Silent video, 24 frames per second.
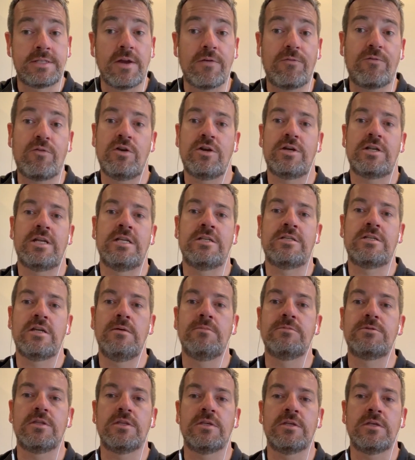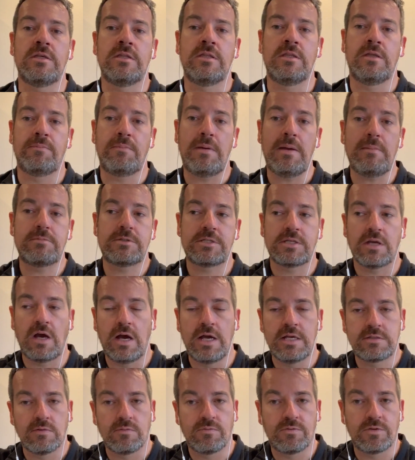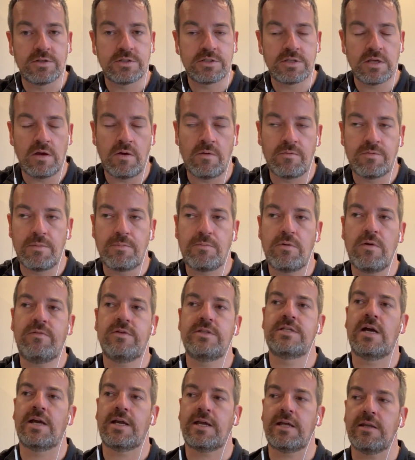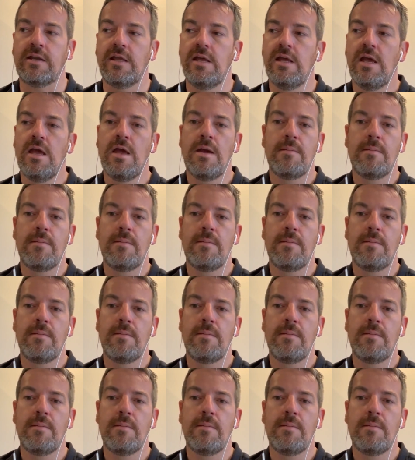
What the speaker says: different in terms of the pip size of the profit target.